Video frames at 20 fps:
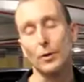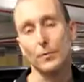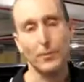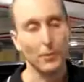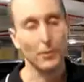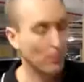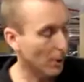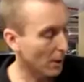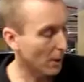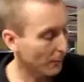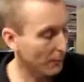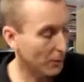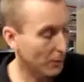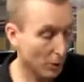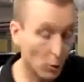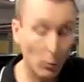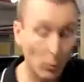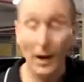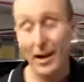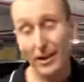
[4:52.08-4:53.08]
you've got the film
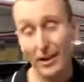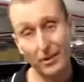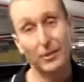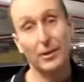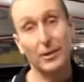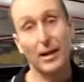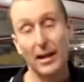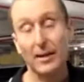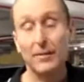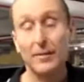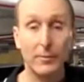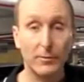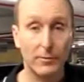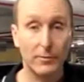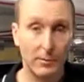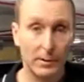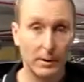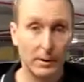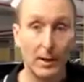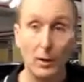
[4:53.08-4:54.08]
off, you are going to have
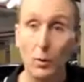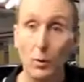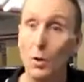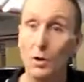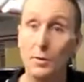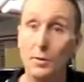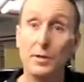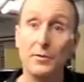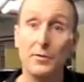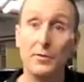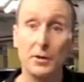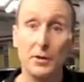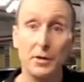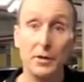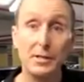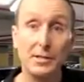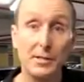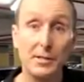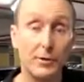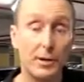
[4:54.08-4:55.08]
quite a bit of
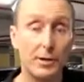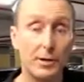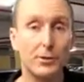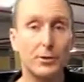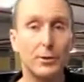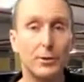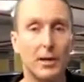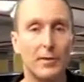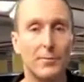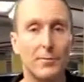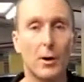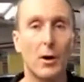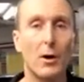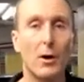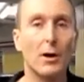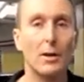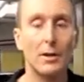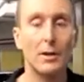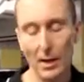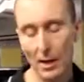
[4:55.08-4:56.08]
adhesive residue left
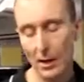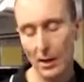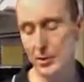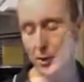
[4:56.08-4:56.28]
behind,